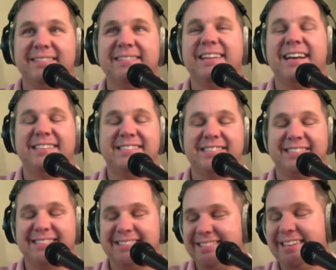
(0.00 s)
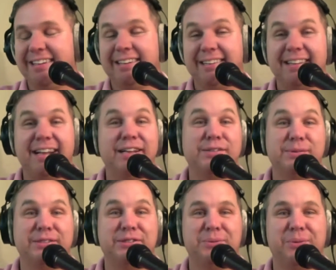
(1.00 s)
That's that's
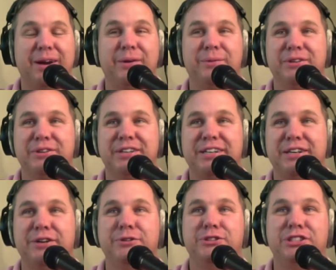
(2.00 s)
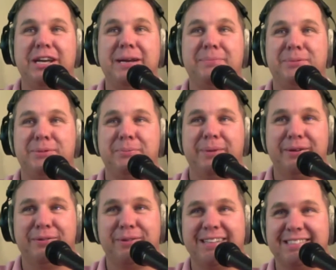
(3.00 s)
what you wear when you're in no shape to be
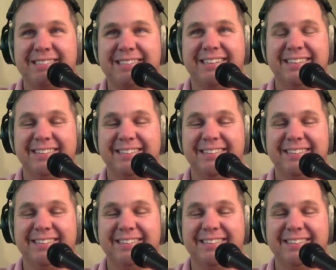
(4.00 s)
wrestling.